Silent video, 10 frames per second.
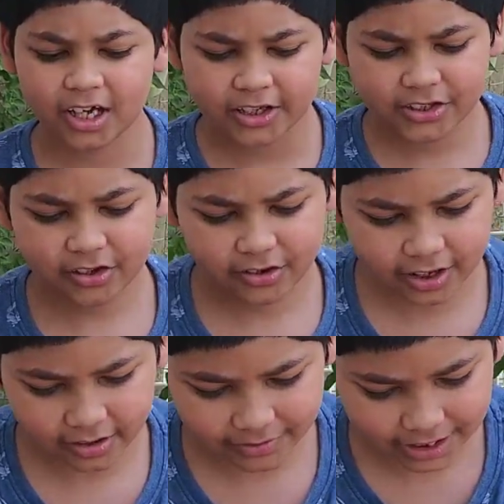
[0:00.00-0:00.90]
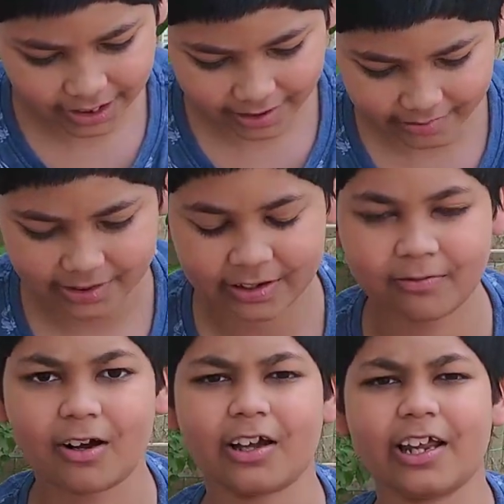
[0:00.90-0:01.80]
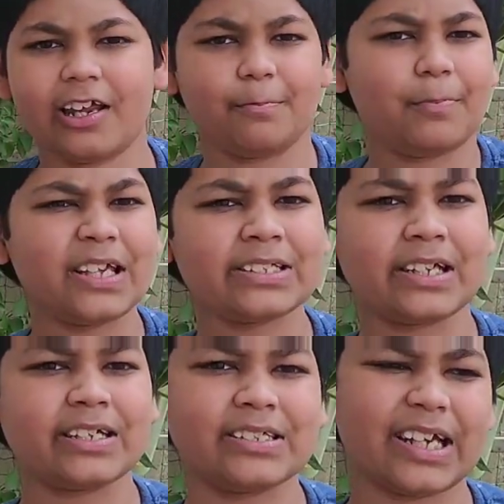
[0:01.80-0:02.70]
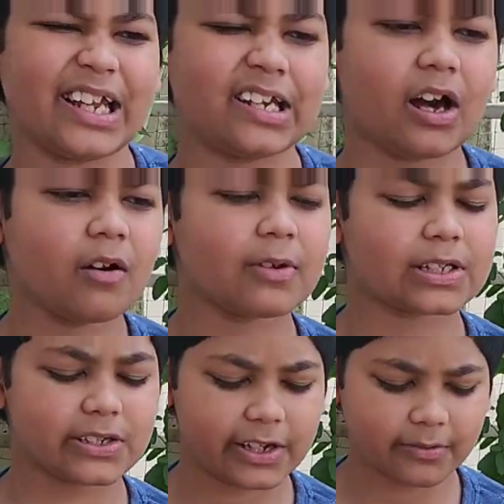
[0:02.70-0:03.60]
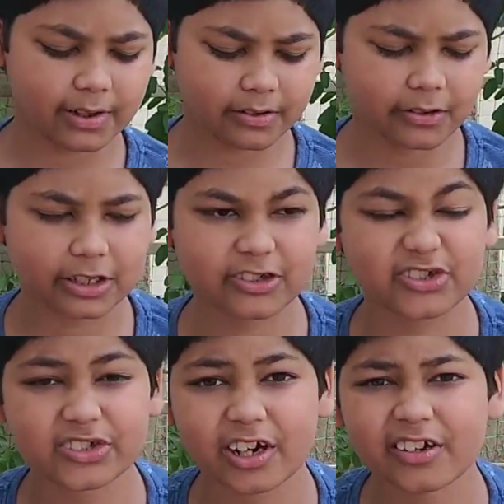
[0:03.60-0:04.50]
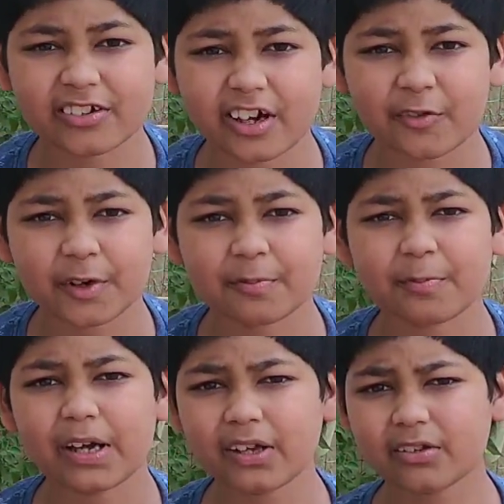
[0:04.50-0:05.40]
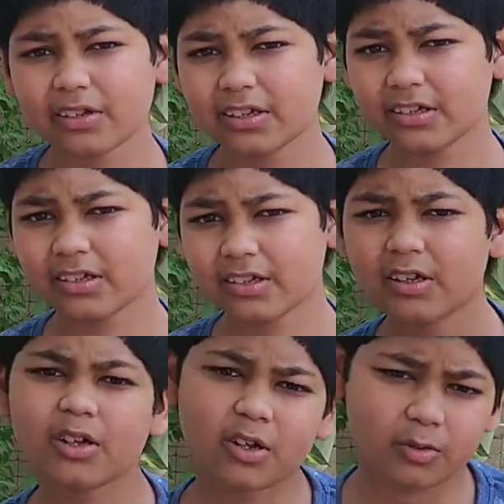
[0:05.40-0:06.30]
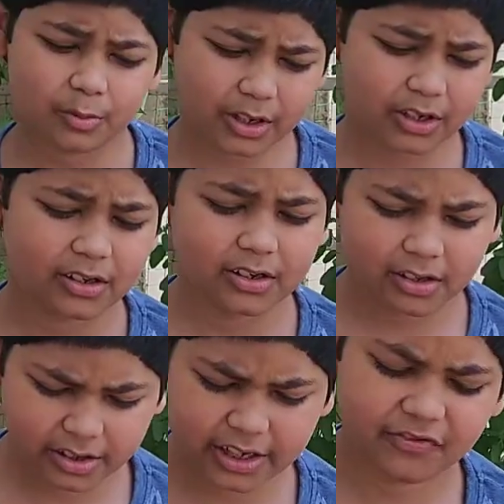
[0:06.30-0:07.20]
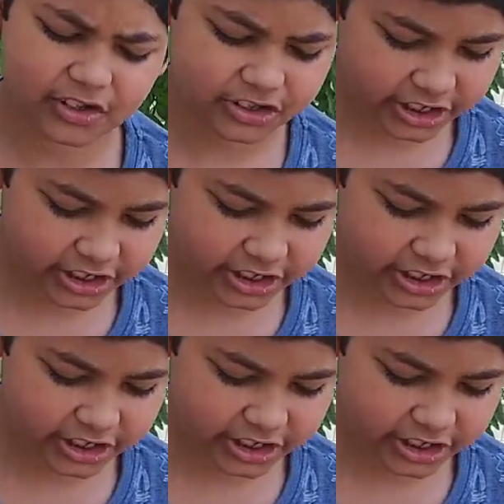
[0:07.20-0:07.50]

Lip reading: So here we have the rocket in pieces, and obviously we are going to start our build with the first